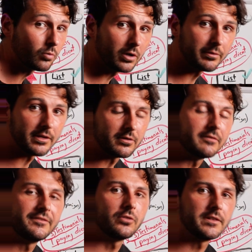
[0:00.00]
work with here. You can
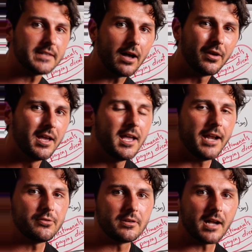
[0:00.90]
fill this out.
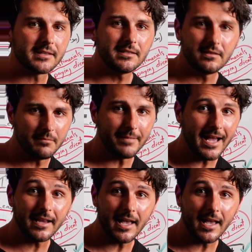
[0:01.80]
You can constantly come back